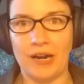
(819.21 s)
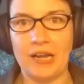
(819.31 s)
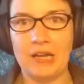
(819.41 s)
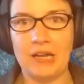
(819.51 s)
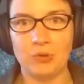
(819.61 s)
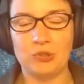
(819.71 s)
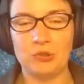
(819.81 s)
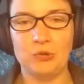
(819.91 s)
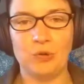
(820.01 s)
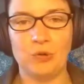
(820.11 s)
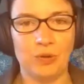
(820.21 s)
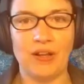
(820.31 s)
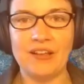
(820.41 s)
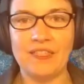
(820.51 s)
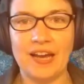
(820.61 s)
able to
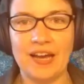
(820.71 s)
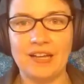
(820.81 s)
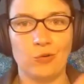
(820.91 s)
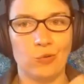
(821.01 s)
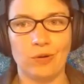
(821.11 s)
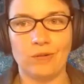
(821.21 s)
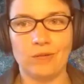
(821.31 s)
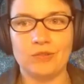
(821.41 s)
apply that or